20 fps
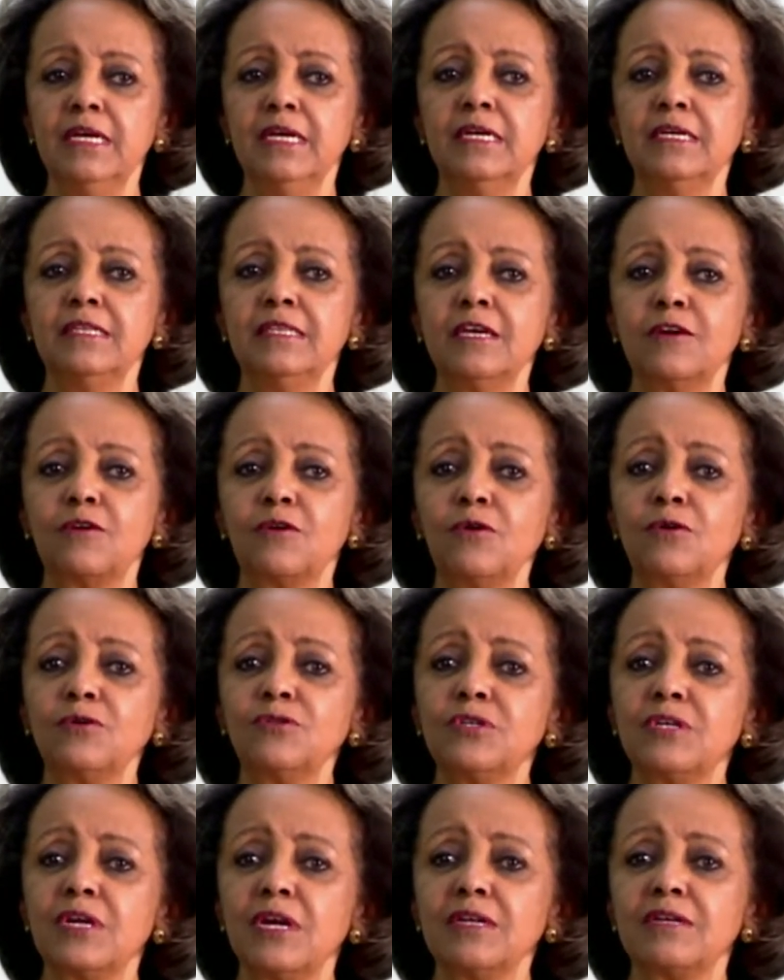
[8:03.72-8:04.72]
The
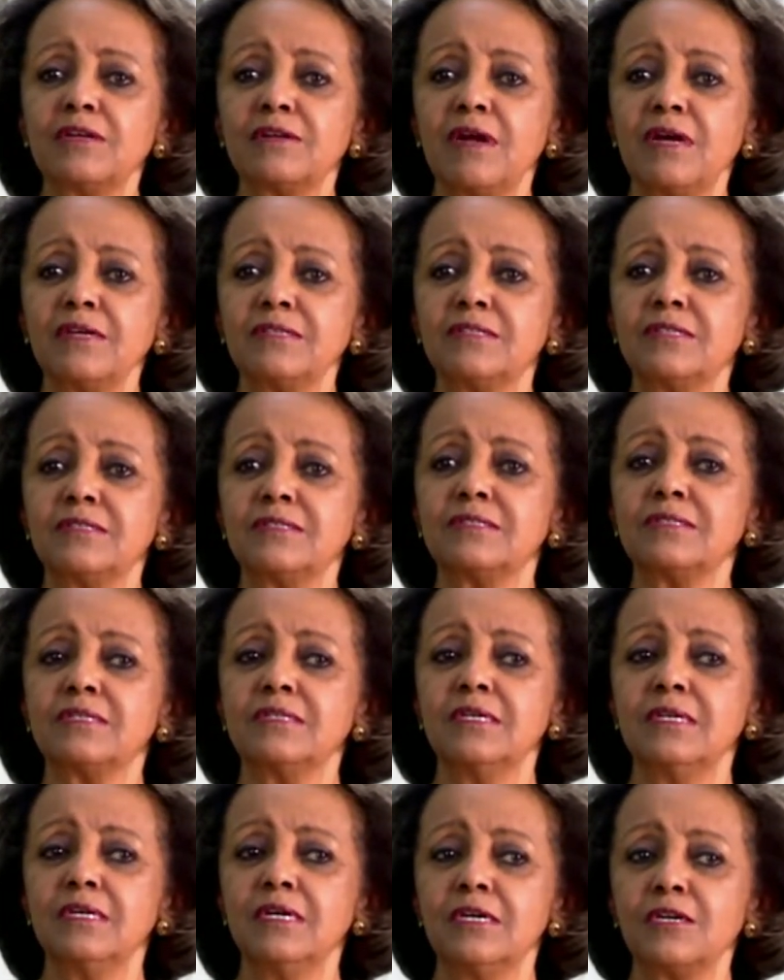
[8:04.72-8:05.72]
ecological crisis
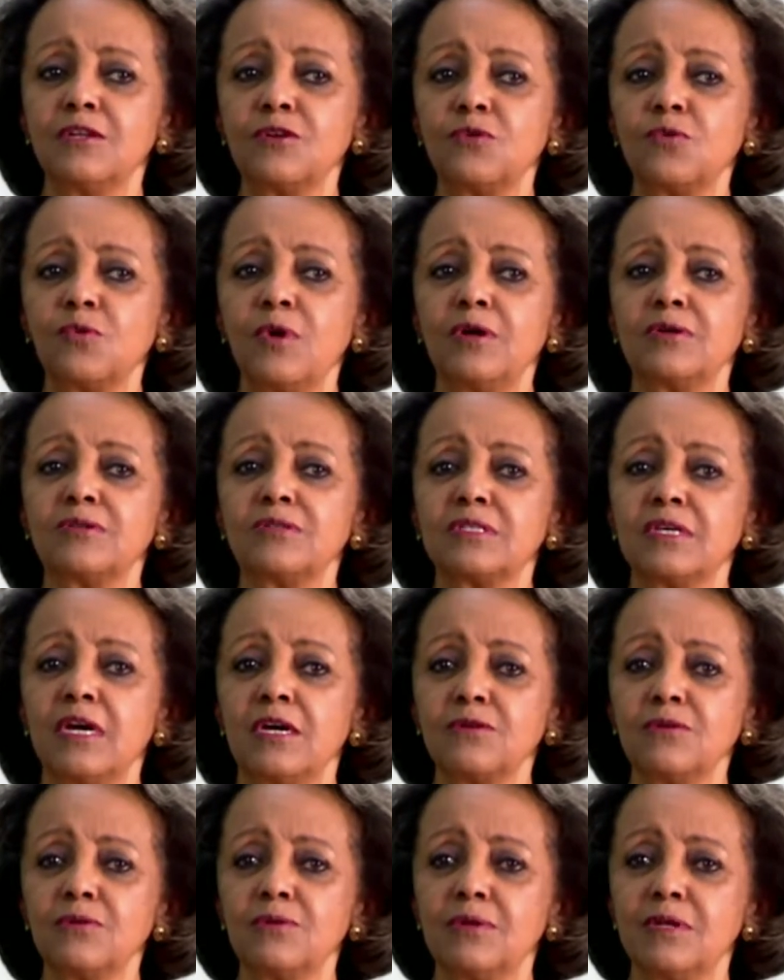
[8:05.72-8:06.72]
requires
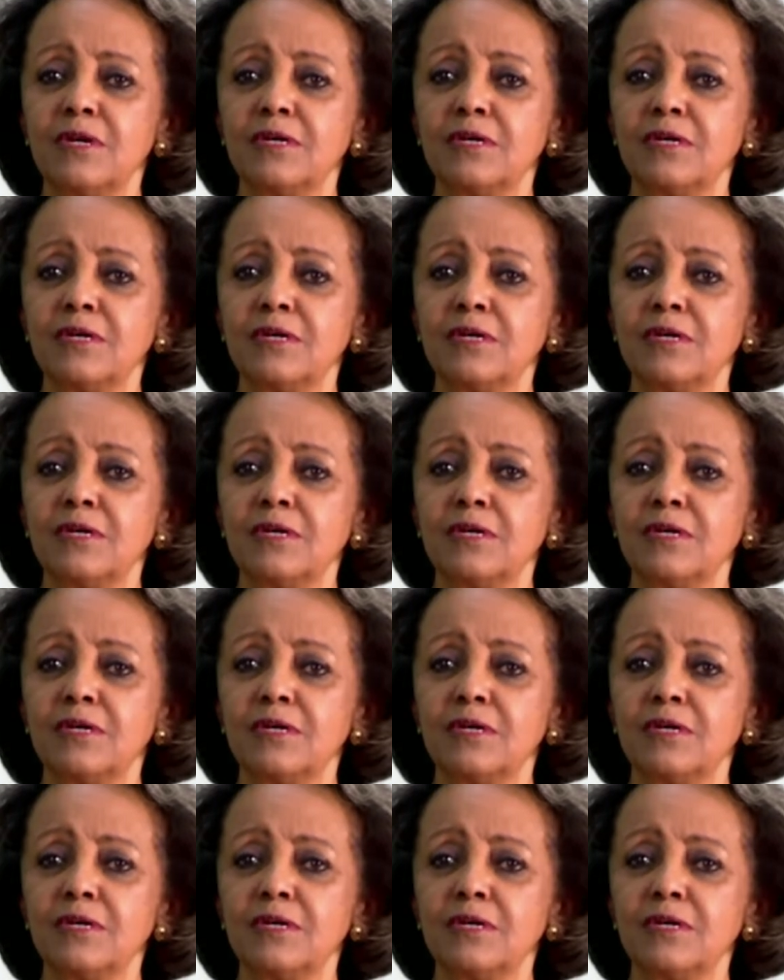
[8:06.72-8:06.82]
curricula